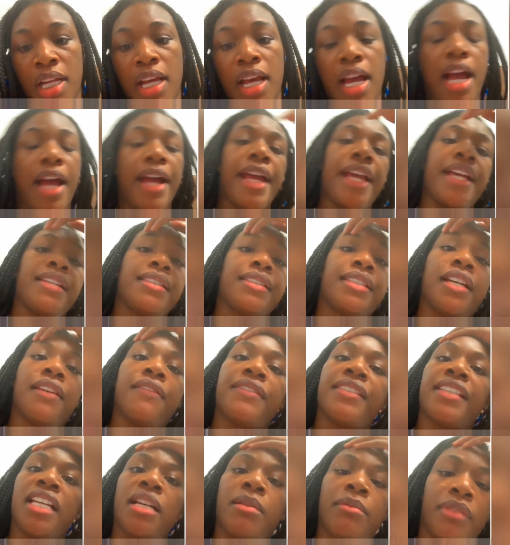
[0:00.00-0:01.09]
I ate stuffed
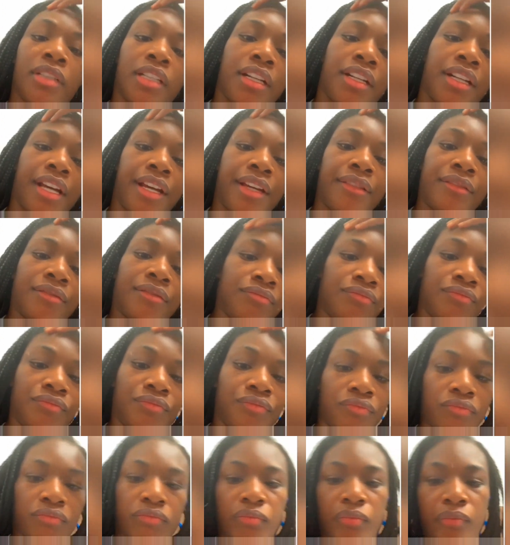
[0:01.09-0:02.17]
salmon today.
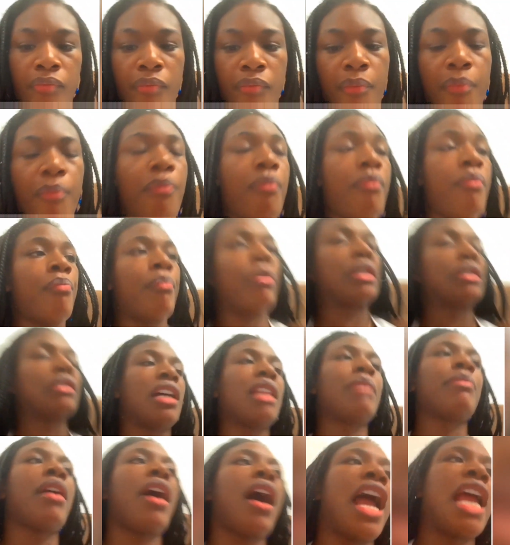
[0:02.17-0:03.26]
But it's all
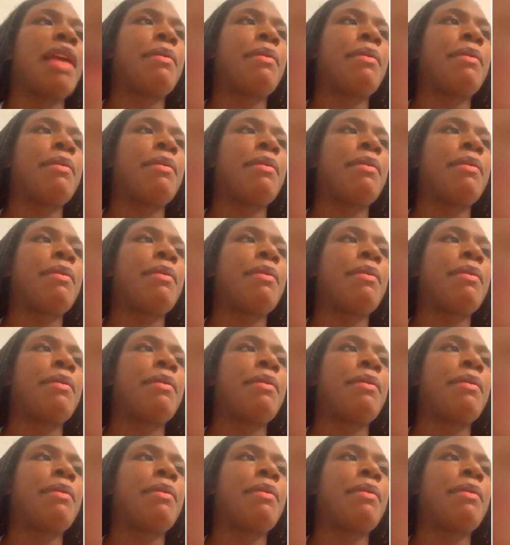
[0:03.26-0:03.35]
about